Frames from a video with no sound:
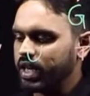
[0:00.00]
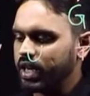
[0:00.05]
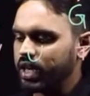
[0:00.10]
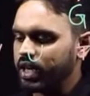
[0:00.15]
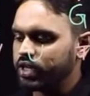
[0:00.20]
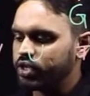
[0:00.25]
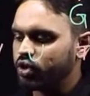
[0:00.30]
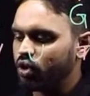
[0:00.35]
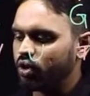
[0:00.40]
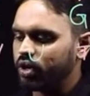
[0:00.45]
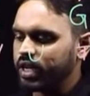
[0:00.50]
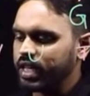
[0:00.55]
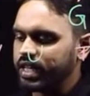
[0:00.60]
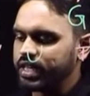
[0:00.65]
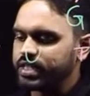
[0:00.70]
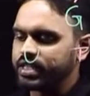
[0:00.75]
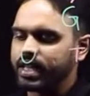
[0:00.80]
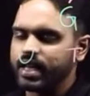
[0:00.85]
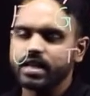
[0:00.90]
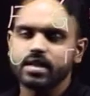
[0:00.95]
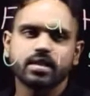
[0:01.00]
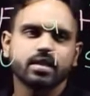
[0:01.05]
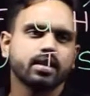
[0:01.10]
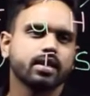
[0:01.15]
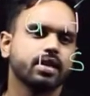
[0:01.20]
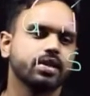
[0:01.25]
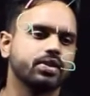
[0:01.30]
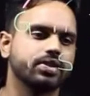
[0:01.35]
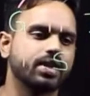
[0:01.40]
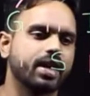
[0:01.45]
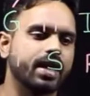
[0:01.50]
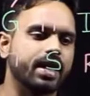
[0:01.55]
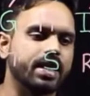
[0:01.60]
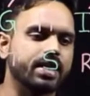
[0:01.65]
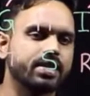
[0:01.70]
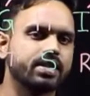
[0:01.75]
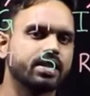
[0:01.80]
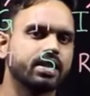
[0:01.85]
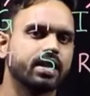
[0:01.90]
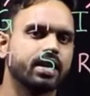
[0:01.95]
Ejoti says J
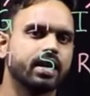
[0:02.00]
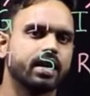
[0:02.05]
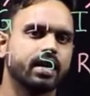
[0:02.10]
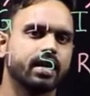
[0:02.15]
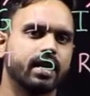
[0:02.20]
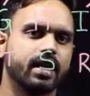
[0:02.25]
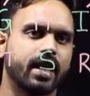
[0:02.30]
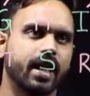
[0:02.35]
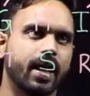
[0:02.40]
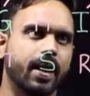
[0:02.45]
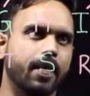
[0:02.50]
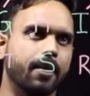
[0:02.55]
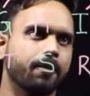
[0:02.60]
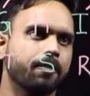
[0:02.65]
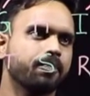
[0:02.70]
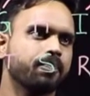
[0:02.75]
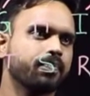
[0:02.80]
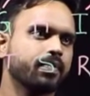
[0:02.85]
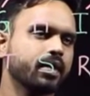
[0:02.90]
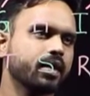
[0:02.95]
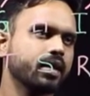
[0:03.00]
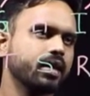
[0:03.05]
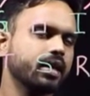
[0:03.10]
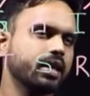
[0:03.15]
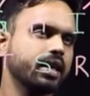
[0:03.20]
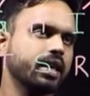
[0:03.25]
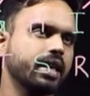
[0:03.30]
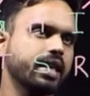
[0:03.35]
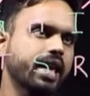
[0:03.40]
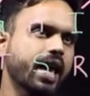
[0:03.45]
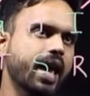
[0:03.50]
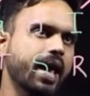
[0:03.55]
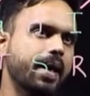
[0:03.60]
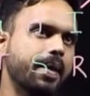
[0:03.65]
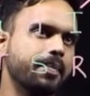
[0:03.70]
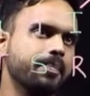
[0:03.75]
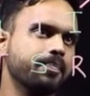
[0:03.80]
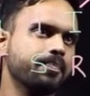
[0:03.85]
is 10. K.